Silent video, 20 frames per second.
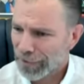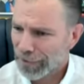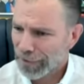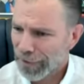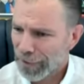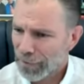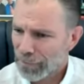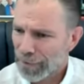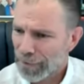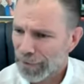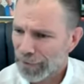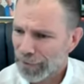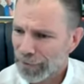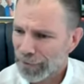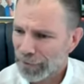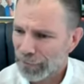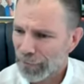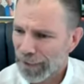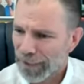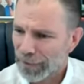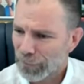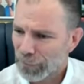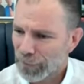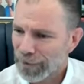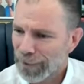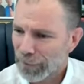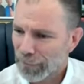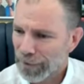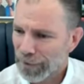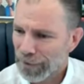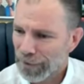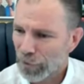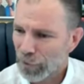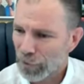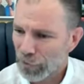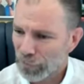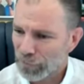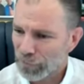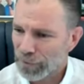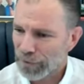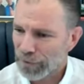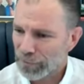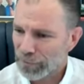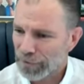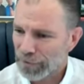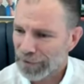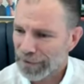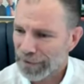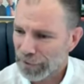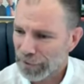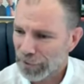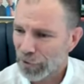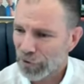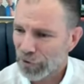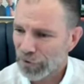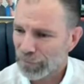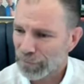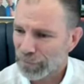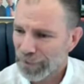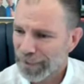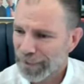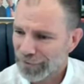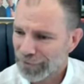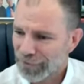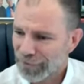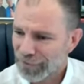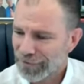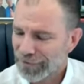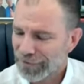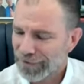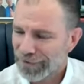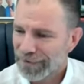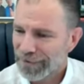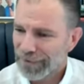I go poking around. We know a lot of people in a lot of places,